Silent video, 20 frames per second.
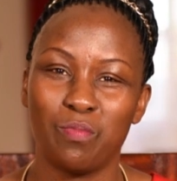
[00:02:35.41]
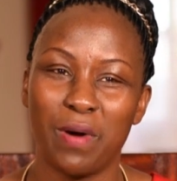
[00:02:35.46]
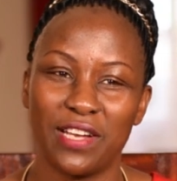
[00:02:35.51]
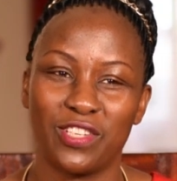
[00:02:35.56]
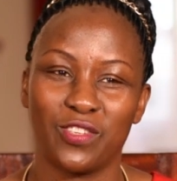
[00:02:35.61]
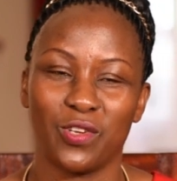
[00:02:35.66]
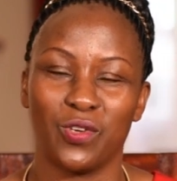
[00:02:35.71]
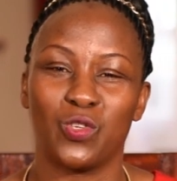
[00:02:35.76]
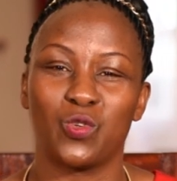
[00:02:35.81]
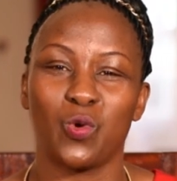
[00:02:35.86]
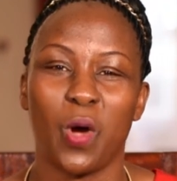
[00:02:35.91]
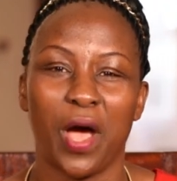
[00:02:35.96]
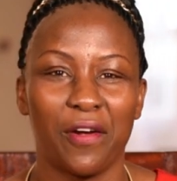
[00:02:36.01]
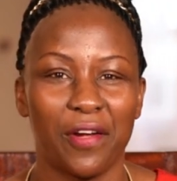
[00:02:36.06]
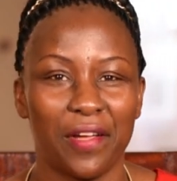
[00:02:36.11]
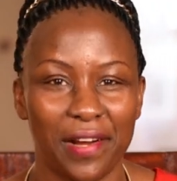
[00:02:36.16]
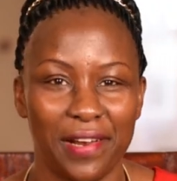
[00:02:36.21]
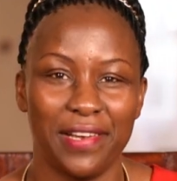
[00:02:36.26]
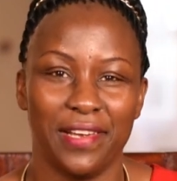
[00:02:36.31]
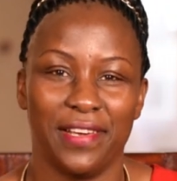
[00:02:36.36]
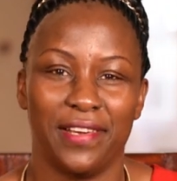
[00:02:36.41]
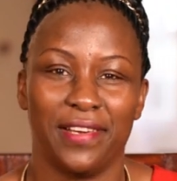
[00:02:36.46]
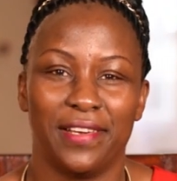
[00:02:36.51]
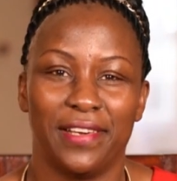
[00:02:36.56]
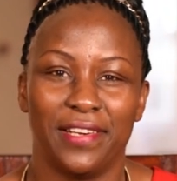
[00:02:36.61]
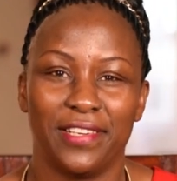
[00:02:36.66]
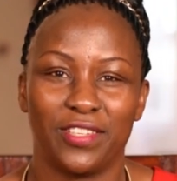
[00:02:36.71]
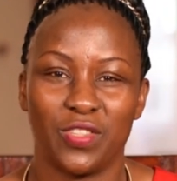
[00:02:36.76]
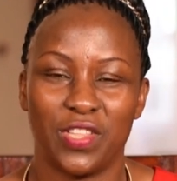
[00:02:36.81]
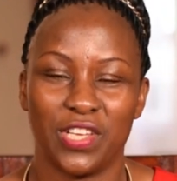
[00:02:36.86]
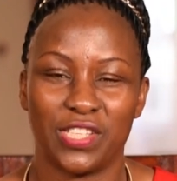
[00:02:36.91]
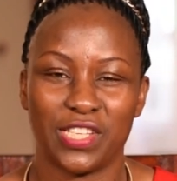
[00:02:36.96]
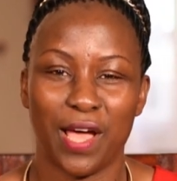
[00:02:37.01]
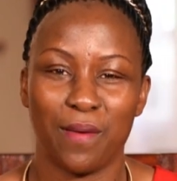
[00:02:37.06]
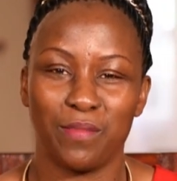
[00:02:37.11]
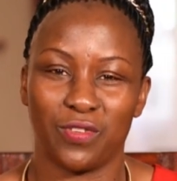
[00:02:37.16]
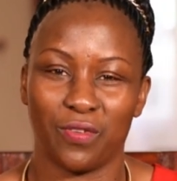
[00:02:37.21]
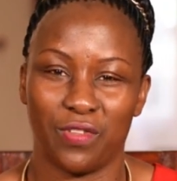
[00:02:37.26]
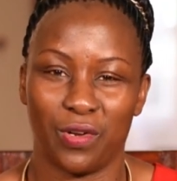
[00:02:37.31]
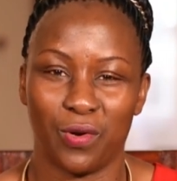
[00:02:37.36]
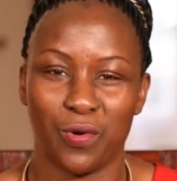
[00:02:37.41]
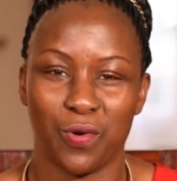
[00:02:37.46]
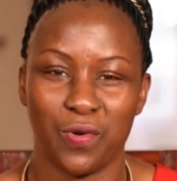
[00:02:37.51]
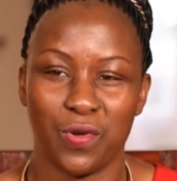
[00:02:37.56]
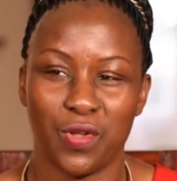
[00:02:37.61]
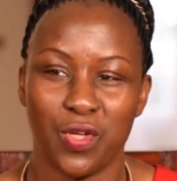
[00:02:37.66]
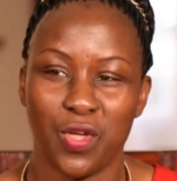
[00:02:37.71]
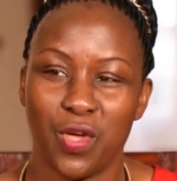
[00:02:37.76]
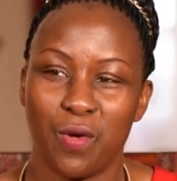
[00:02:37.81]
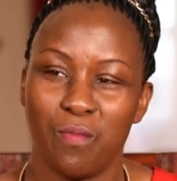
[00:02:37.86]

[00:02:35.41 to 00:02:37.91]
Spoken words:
button to agree to the terms of the loan,